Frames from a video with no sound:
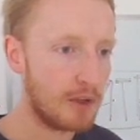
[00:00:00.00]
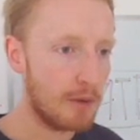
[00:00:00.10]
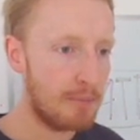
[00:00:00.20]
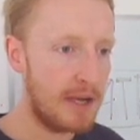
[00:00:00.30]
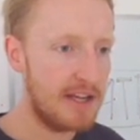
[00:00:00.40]

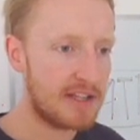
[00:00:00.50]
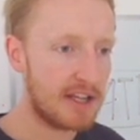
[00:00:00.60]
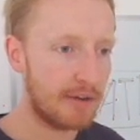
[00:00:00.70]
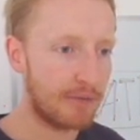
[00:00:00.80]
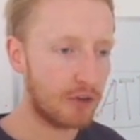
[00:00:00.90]

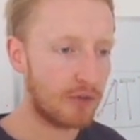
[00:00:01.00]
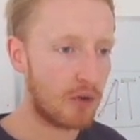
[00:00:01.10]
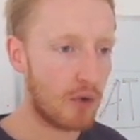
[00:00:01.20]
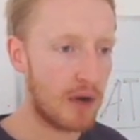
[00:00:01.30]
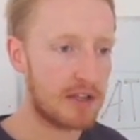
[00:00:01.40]
PC,
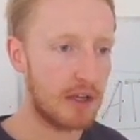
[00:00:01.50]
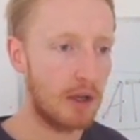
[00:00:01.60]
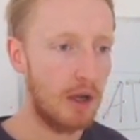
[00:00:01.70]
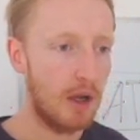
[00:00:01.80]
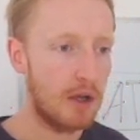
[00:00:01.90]
phosphocreatine.
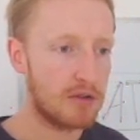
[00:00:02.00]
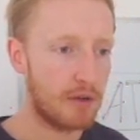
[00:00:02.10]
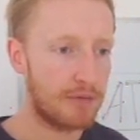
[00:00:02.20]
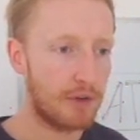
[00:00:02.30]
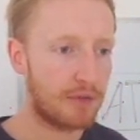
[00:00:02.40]
So a
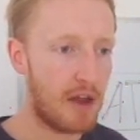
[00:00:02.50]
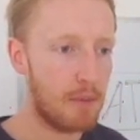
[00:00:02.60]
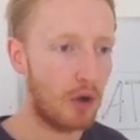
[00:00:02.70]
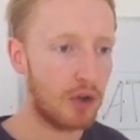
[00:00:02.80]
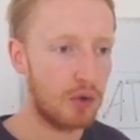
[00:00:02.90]
phosphate
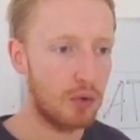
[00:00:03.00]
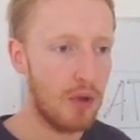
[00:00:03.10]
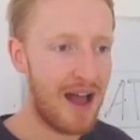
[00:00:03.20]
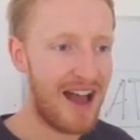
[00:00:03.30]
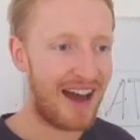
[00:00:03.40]
molecule
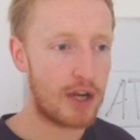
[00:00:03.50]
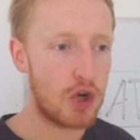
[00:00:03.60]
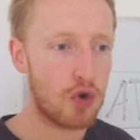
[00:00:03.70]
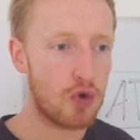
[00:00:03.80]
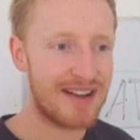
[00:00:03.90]
and a
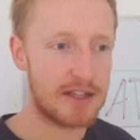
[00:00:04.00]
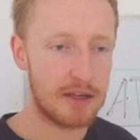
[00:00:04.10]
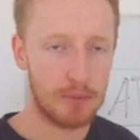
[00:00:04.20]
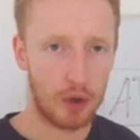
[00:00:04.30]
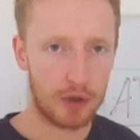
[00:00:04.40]
creatine
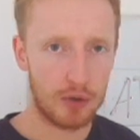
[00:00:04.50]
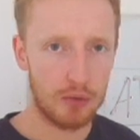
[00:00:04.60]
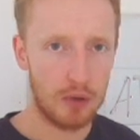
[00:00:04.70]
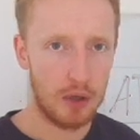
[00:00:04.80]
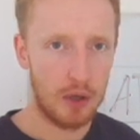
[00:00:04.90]
molecule.
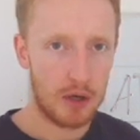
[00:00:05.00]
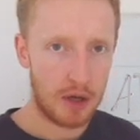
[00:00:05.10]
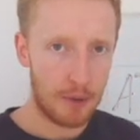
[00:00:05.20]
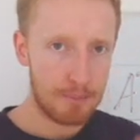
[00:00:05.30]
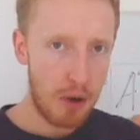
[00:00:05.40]

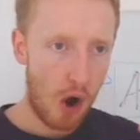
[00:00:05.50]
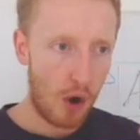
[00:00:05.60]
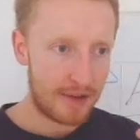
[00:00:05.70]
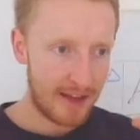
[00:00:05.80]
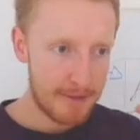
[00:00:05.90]

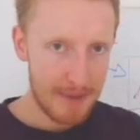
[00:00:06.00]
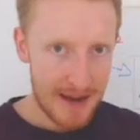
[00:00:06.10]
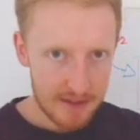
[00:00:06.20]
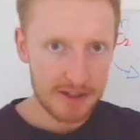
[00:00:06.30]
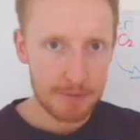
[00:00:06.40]
Combined, they
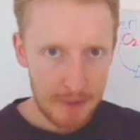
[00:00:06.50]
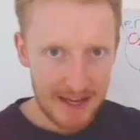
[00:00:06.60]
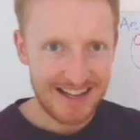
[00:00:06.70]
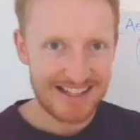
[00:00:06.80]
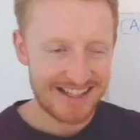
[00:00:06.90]
make this
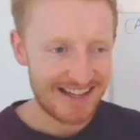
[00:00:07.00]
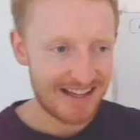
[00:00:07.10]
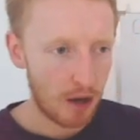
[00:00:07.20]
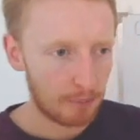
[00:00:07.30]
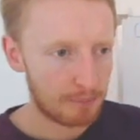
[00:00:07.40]
PC
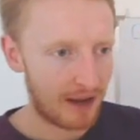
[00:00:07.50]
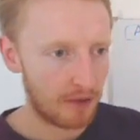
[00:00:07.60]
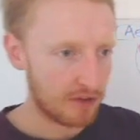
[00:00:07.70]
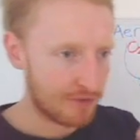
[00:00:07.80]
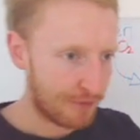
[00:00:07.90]
compound,
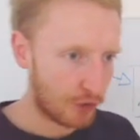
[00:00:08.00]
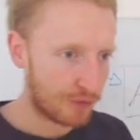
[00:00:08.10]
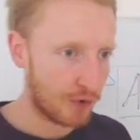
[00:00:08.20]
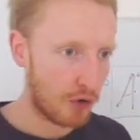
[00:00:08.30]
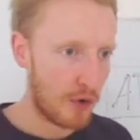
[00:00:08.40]
this
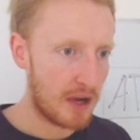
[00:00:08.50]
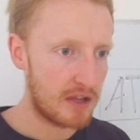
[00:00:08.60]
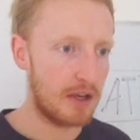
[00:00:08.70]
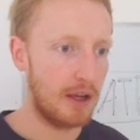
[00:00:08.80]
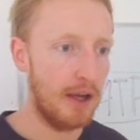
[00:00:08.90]

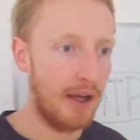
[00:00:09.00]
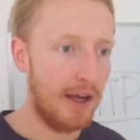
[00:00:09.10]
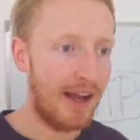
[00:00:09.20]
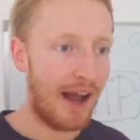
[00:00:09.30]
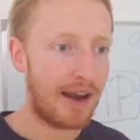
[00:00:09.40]
phosphocreatine.
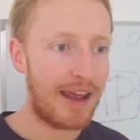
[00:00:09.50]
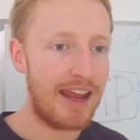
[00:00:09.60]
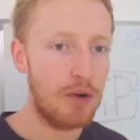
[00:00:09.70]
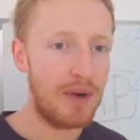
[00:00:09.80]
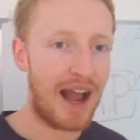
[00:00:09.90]
And here
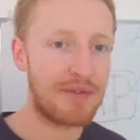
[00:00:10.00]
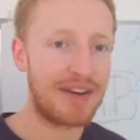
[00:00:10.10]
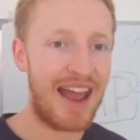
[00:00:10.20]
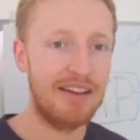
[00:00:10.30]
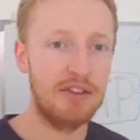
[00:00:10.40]
we have an
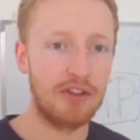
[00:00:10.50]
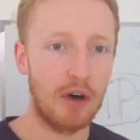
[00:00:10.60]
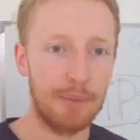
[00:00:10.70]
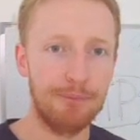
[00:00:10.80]
enzyme,